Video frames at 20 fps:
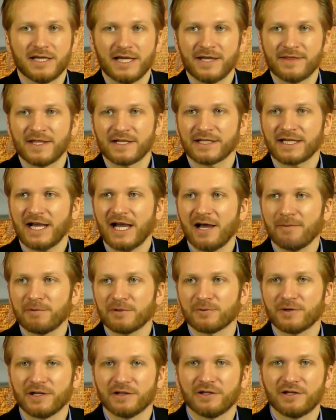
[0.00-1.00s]
and then
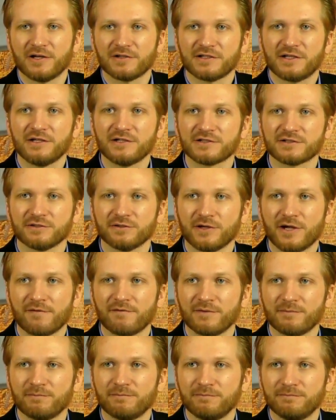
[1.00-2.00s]
copyright laws also, I
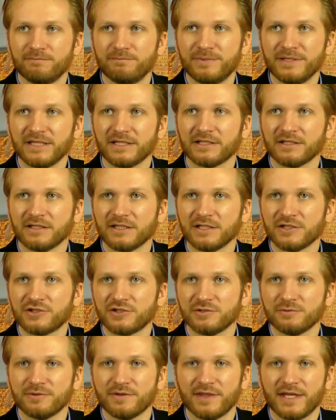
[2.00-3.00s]
have a big
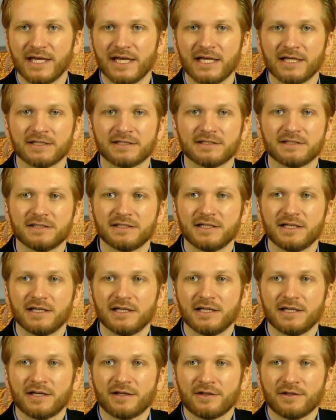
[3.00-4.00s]
issue with that,
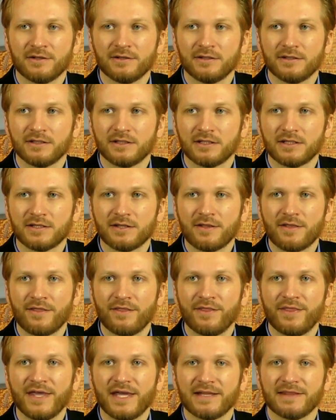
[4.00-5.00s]

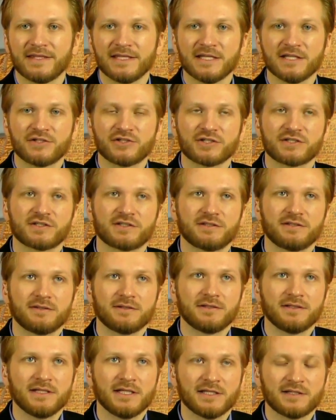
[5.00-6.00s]
that it just,
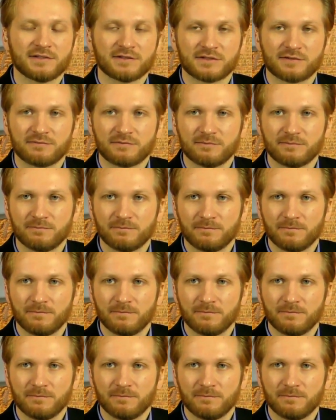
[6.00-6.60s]
it's